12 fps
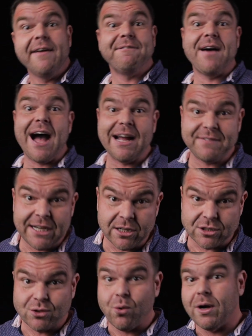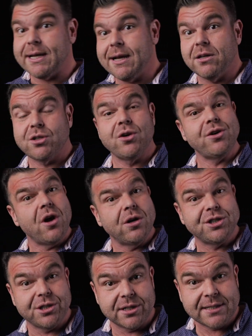5 years, 20 years, who
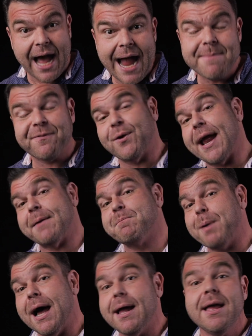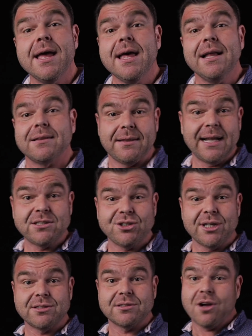knows your time frame, but let's
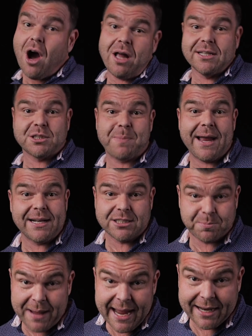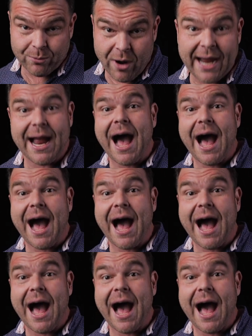just call a spade, right?